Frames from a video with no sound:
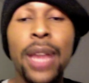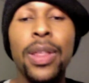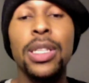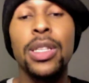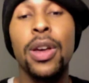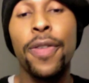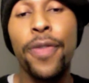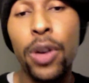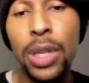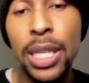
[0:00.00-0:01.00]
This is her
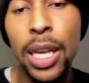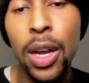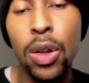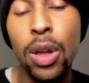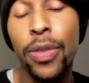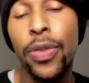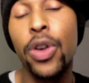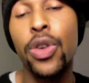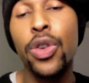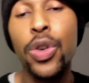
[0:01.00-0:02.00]
first single off of
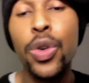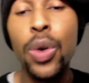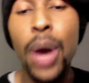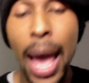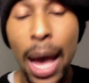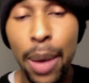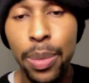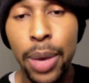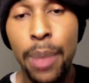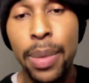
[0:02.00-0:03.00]
her new album
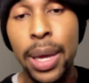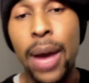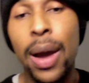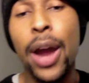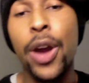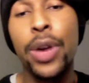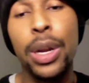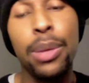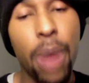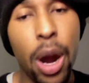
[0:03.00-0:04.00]
coming out, I heard,
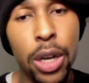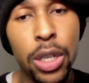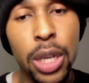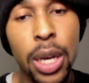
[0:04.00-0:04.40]
in March.